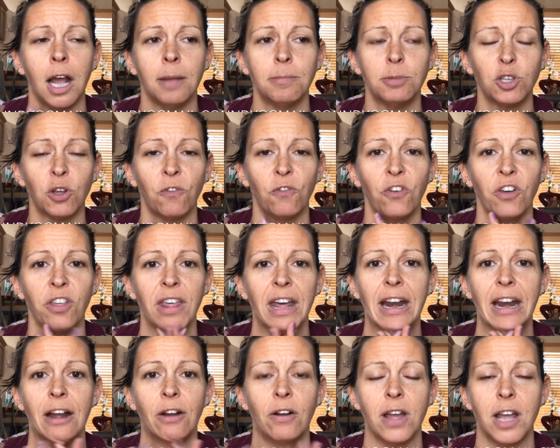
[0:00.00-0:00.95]
So fill
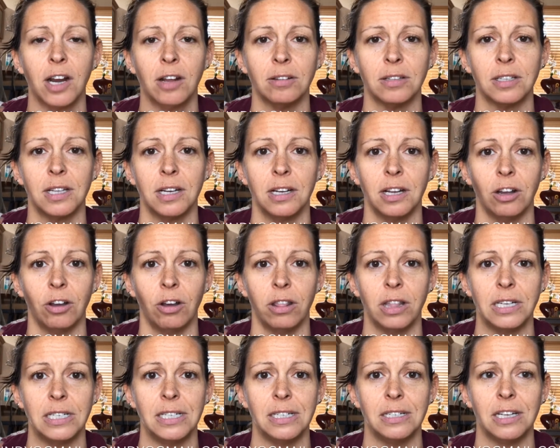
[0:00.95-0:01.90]
that out and I'll send you all
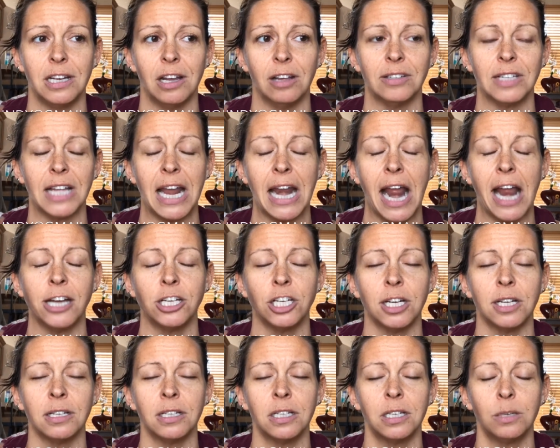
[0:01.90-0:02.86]
the details. And I
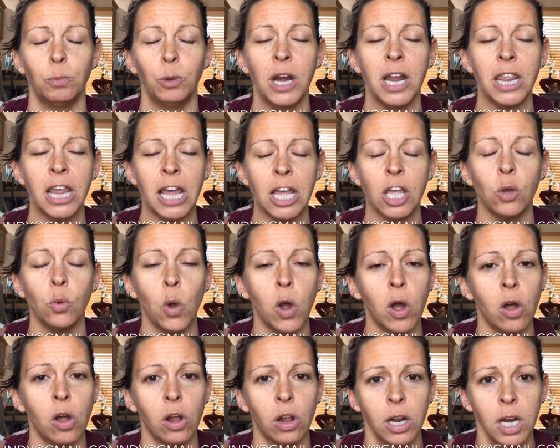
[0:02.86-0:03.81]
just pray that you
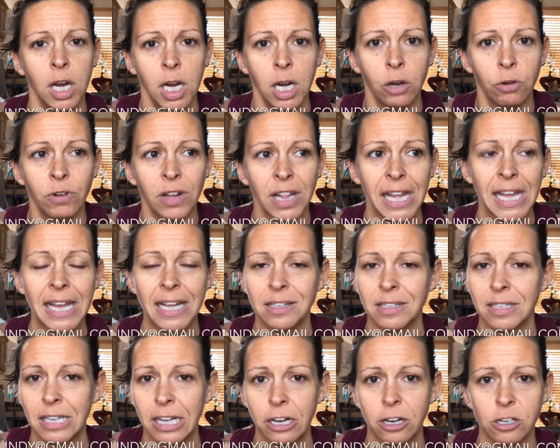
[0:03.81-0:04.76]
will really
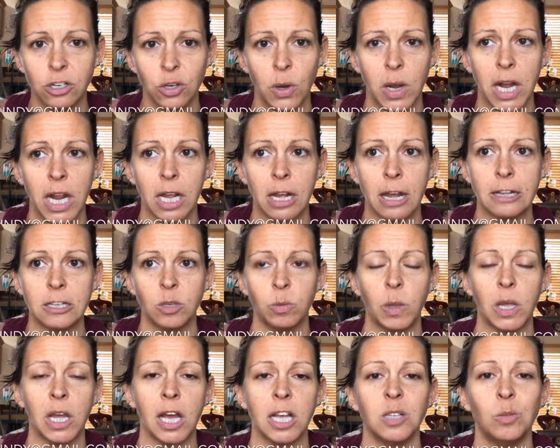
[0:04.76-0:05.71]
consider joining us,
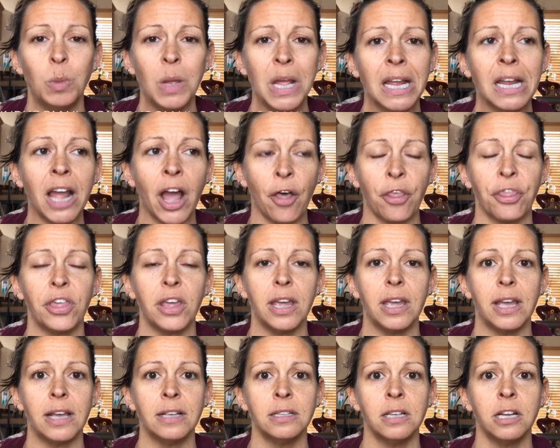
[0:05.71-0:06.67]
because being
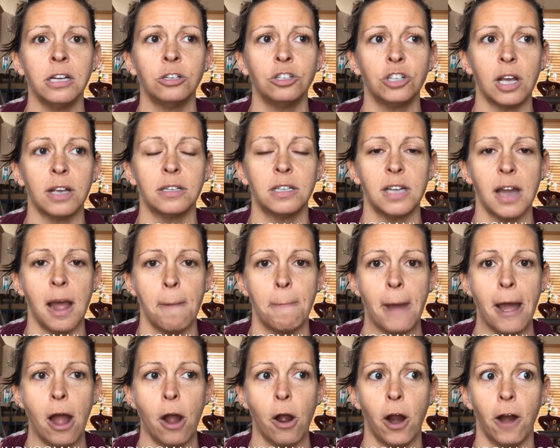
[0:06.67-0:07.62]
healthy isn't just
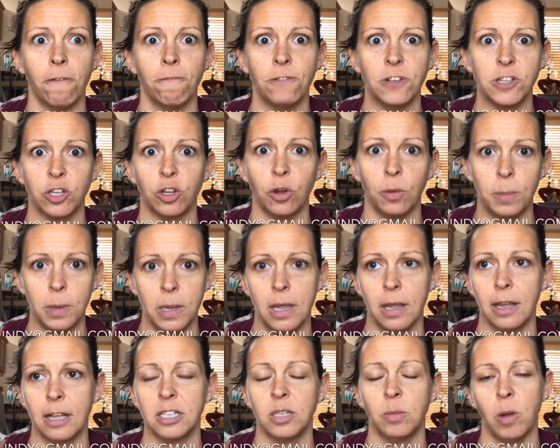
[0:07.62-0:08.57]
about our physical
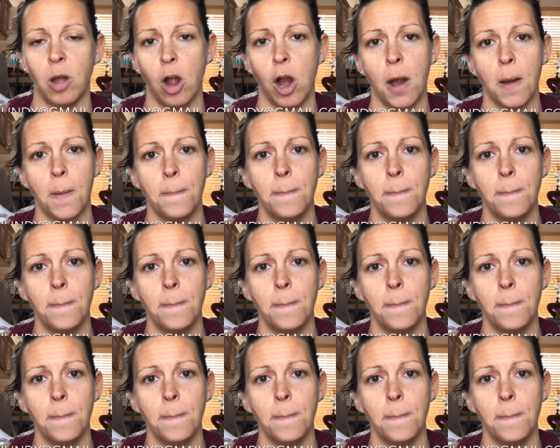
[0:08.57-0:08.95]
being. It's about our